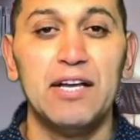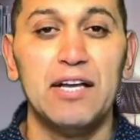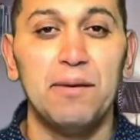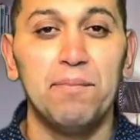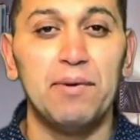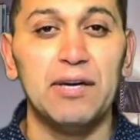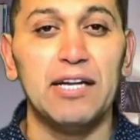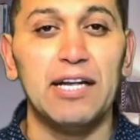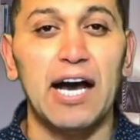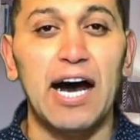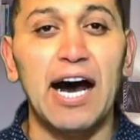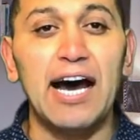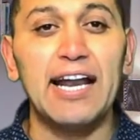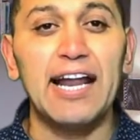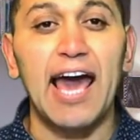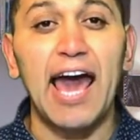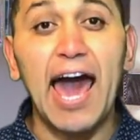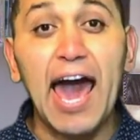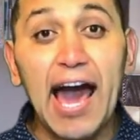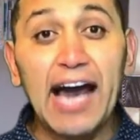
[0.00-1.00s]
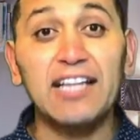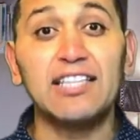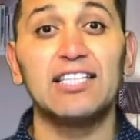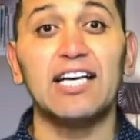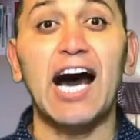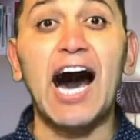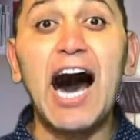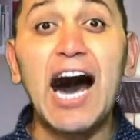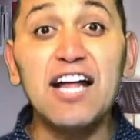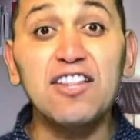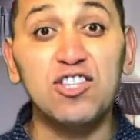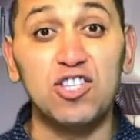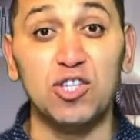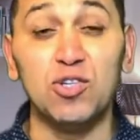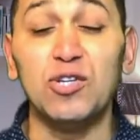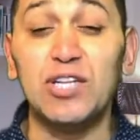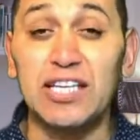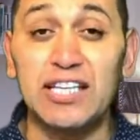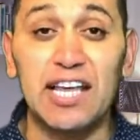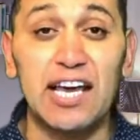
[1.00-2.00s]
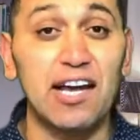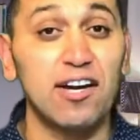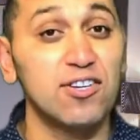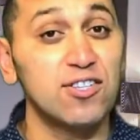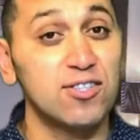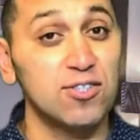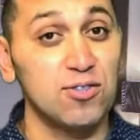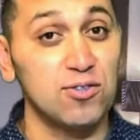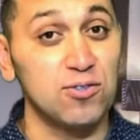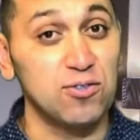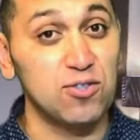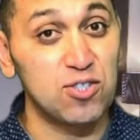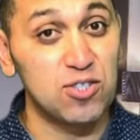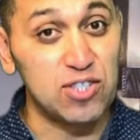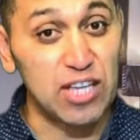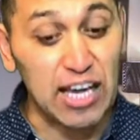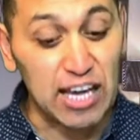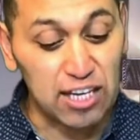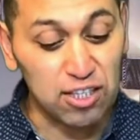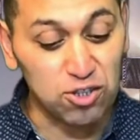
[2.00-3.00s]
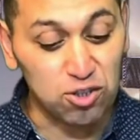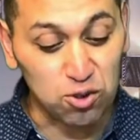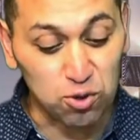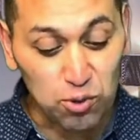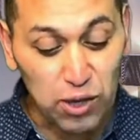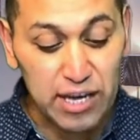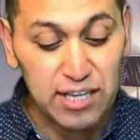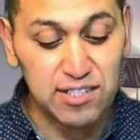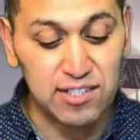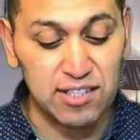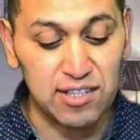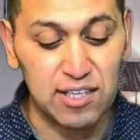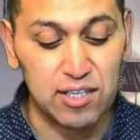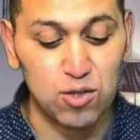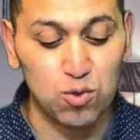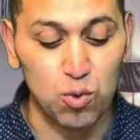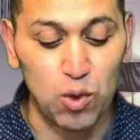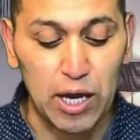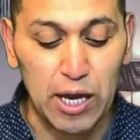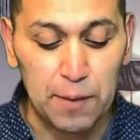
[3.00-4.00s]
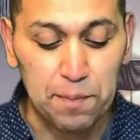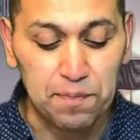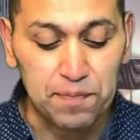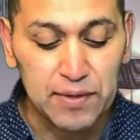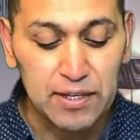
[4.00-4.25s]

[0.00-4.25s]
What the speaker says: but on duty they are to stay dressed in this way.